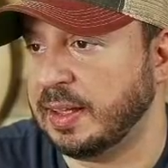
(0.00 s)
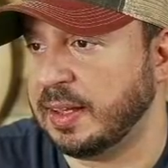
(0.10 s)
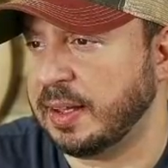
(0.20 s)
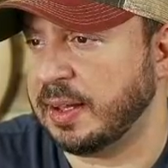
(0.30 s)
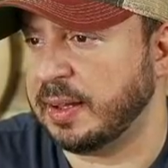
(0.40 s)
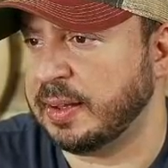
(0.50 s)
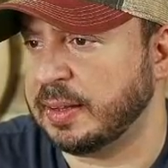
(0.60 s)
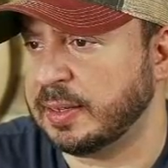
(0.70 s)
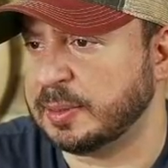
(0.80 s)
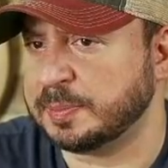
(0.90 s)

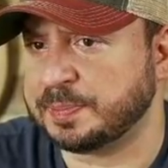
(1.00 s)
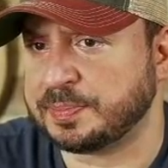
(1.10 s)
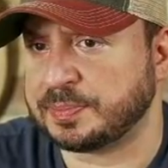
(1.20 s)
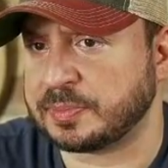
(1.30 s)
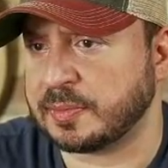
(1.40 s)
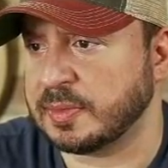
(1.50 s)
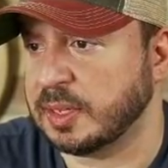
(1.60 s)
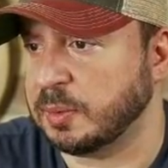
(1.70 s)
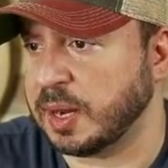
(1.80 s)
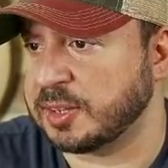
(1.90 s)
Um,
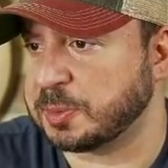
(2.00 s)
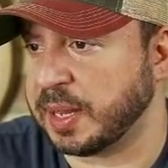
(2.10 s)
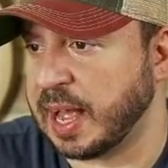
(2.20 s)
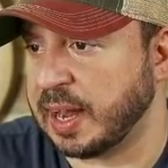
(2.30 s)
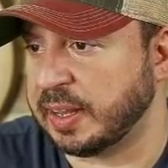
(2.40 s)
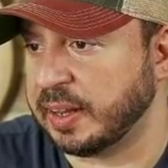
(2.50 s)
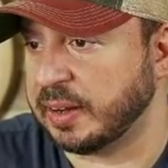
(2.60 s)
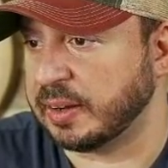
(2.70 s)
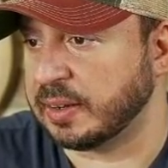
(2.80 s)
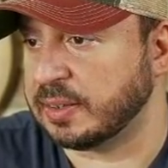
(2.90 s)
what else we got
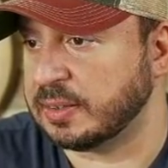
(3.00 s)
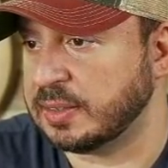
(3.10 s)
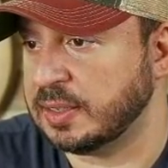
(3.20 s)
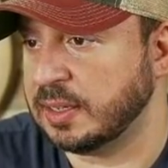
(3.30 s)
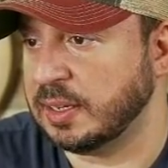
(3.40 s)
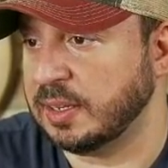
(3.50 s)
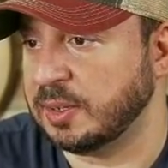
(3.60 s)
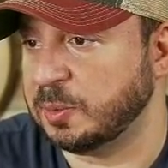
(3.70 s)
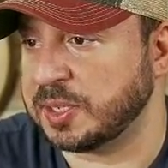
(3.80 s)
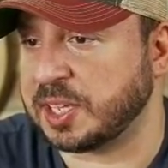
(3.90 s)
here?
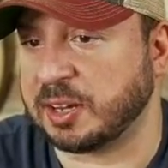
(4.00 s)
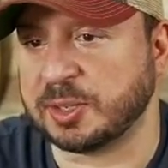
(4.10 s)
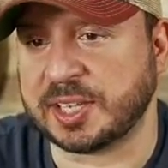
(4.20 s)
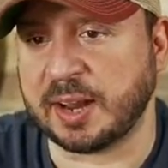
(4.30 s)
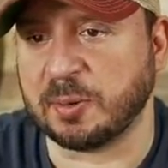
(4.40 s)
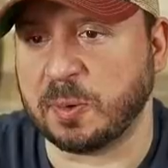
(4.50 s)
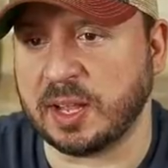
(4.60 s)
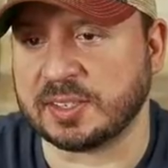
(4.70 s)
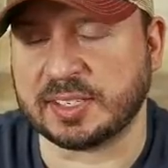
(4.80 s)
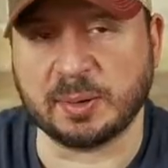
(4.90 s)
Whiskey Crusader
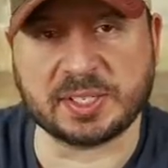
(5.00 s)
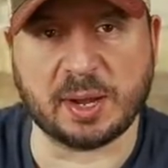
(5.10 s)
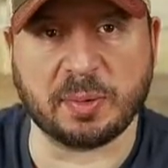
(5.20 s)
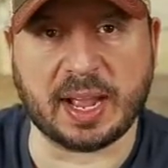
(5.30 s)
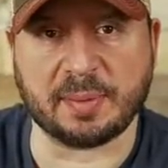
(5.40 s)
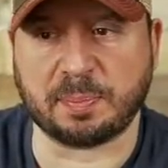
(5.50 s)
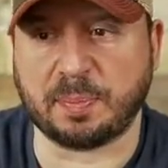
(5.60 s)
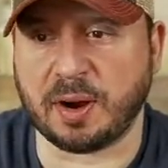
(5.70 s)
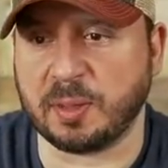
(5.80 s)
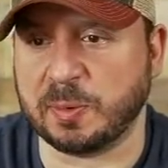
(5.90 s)
Will's here. What's up? We got
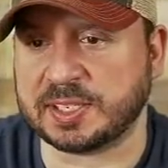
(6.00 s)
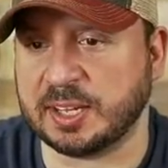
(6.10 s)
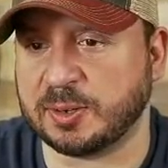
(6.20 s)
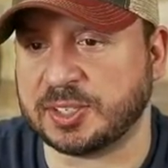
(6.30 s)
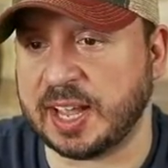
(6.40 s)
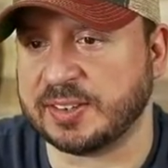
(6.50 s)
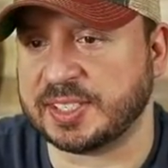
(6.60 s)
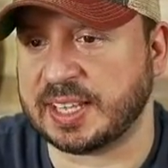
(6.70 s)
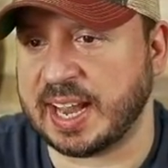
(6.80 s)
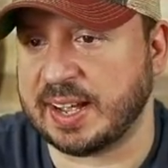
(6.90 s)
part of the Whiskey Crusaders
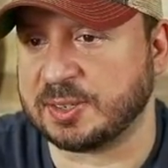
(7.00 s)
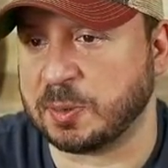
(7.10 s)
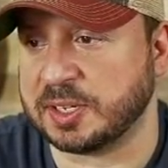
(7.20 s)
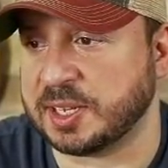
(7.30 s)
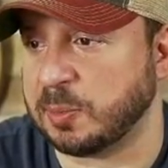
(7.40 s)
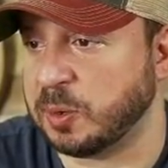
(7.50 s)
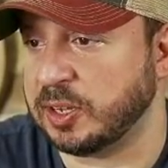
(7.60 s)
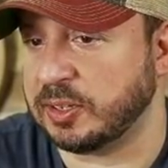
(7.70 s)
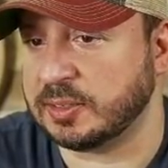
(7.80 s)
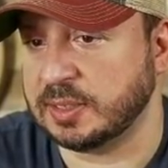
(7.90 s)
in the house. What is up,
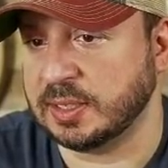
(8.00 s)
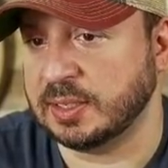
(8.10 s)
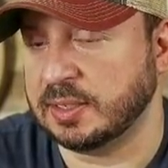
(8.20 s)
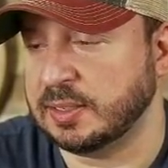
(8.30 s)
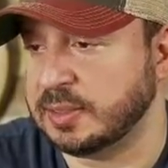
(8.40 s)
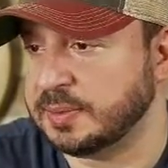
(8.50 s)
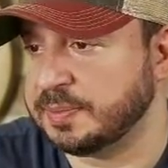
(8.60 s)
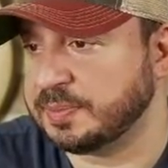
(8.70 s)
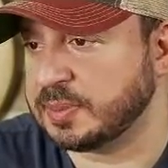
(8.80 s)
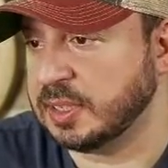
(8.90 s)
Will?
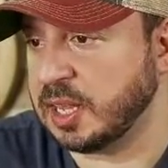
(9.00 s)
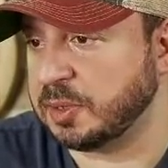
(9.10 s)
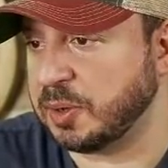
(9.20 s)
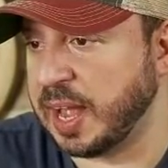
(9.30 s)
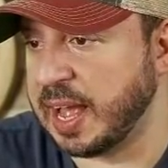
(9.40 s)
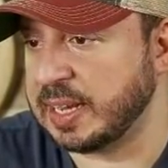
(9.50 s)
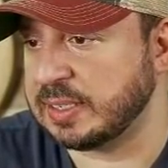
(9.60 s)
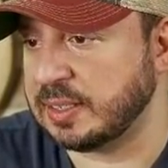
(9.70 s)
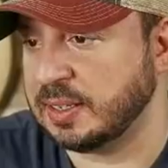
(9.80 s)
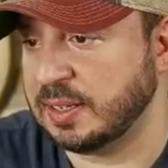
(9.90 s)
Love you
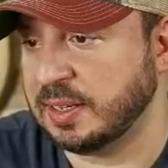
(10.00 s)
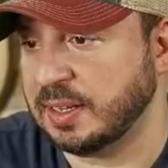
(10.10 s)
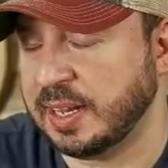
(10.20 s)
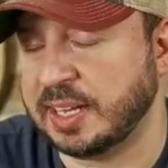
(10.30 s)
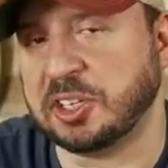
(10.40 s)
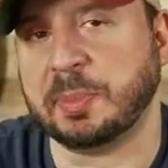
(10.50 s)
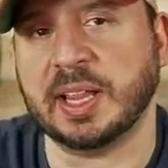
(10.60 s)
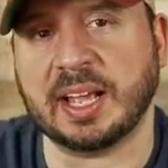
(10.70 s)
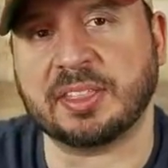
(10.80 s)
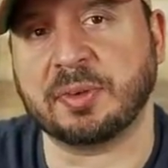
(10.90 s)
guys. It took me
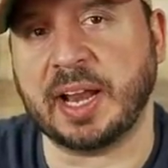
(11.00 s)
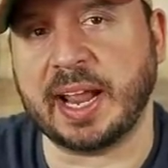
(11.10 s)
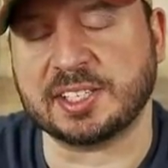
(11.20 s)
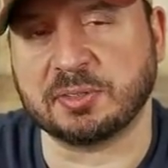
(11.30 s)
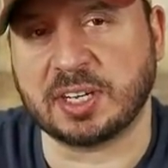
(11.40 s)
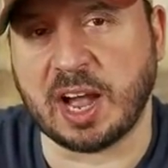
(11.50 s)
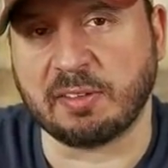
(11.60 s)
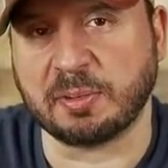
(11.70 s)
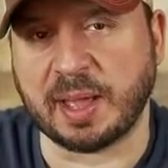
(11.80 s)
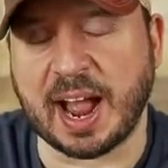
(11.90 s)
like three days to
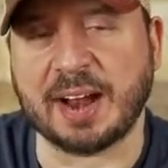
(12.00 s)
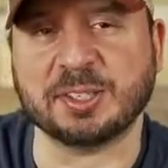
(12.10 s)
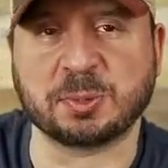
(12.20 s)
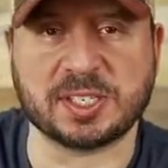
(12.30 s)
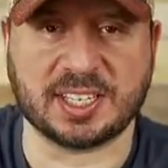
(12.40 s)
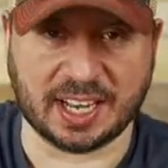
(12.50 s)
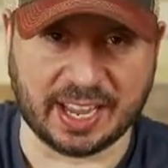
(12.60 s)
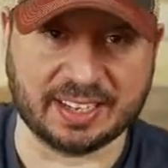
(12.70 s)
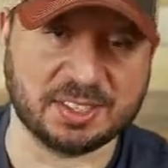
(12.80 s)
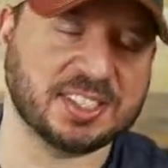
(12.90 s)
recover from that Irish whiskey
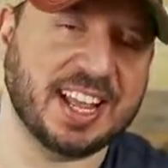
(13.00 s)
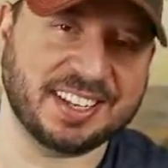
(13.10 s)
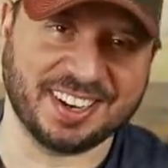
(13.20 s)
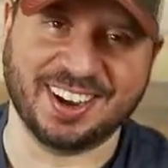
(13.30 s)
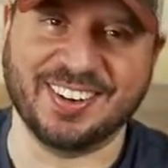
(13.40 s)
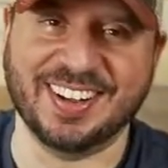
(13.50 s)
night. Just letting you know,